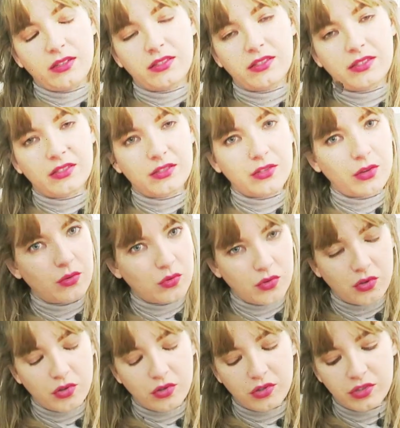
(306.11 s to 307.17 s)
It's so
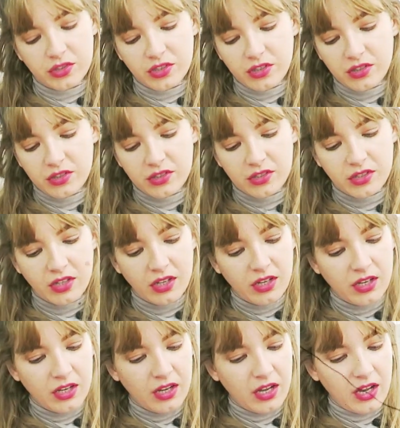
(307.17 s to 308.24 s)
gorgeous.
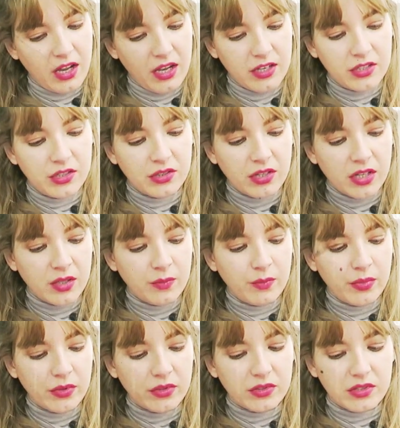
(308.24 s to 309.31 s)
And you can
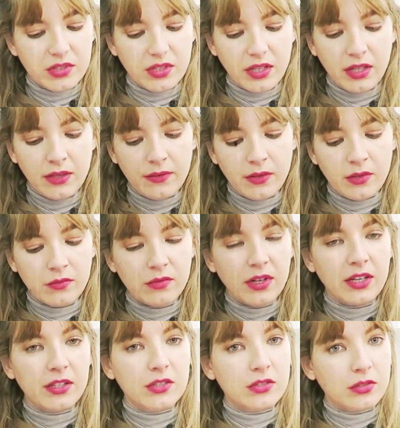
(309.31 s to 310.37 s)
put even
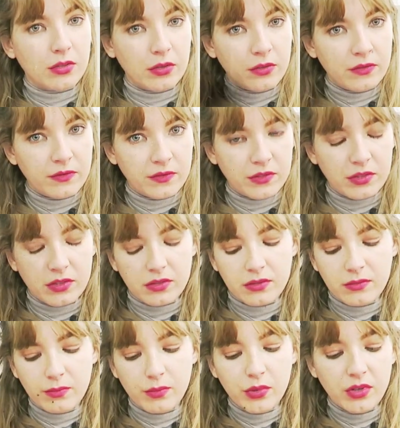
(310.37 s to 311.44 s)
really soft
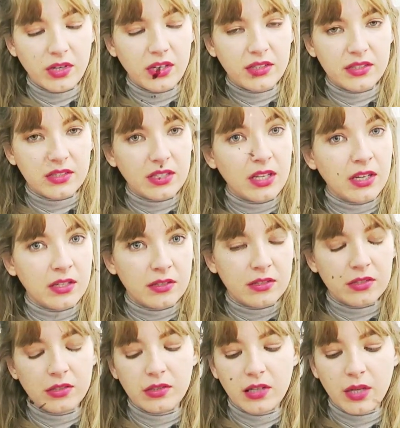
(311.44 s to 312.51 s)
booklets in it,
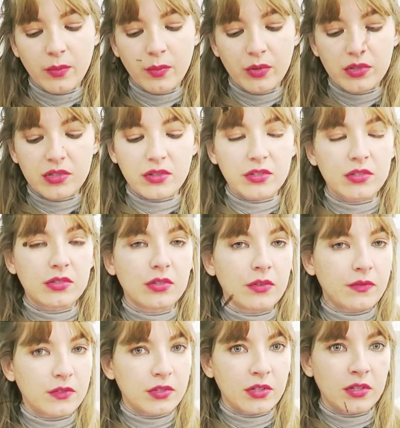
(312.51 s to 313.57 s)
so you can put the
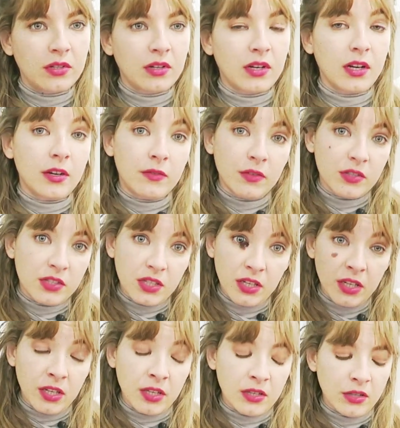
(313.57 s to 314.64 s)
softer
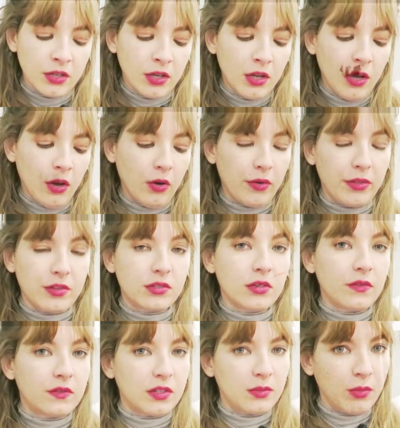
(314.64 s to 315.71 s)
Clairefontaine or the
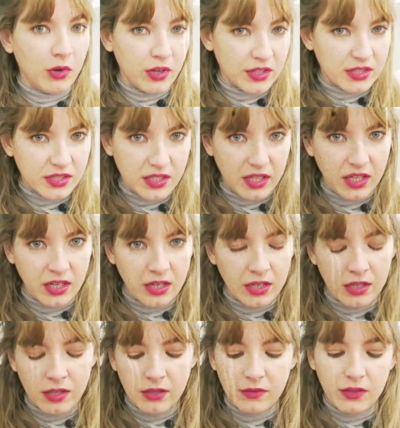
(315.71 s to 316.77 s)
softer Moleskine.